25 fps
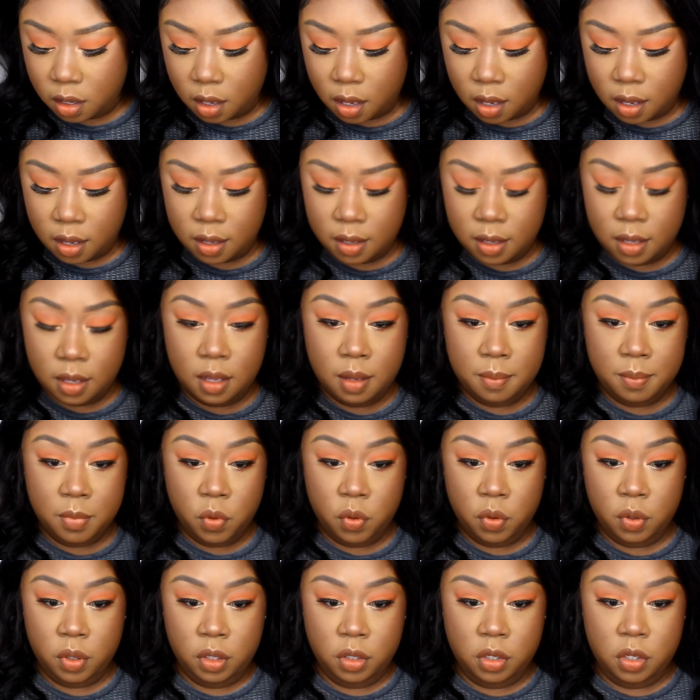I am
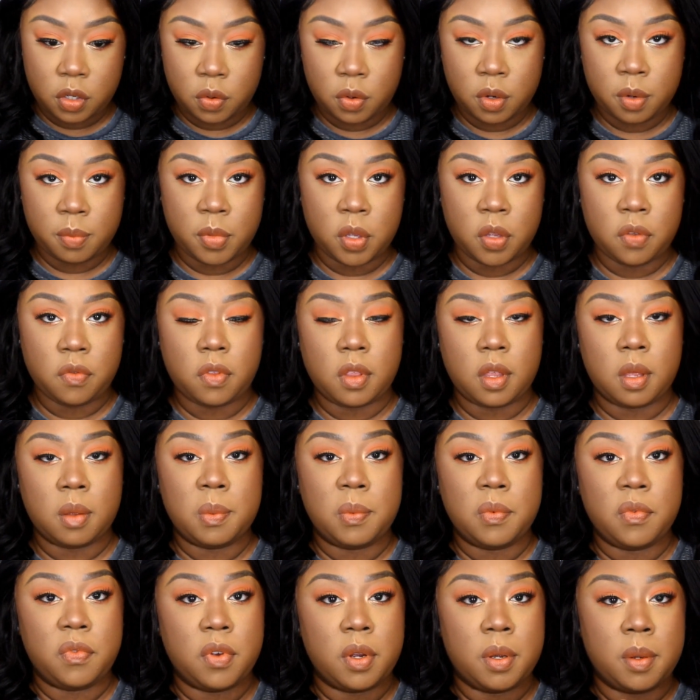going to remove them
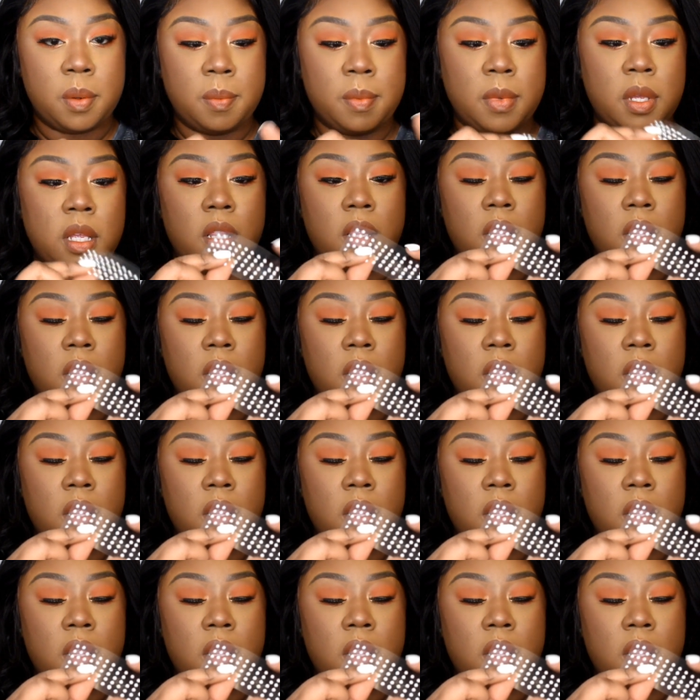from